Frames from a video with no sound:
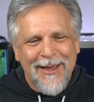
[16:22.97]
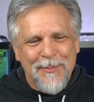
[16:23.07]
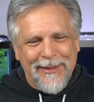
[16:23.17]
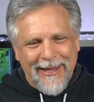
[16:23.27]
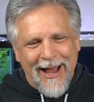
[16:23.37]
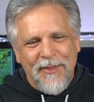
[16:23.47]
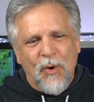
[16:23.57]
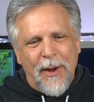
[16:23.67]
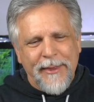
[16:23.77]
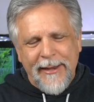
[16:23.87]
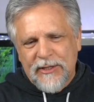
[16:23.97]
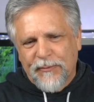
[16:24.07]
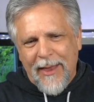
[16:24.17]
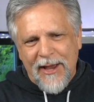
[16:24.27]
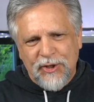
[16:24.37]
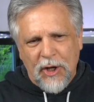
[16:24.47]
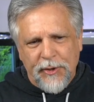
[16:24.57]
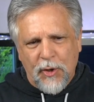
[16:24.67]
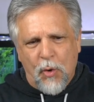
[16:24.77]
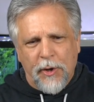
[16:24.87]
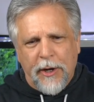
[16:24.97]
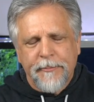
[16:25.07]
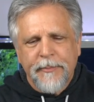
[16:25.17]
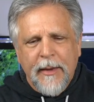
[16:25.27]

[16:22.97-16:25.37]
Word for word: but the other one that is flashing on the corner.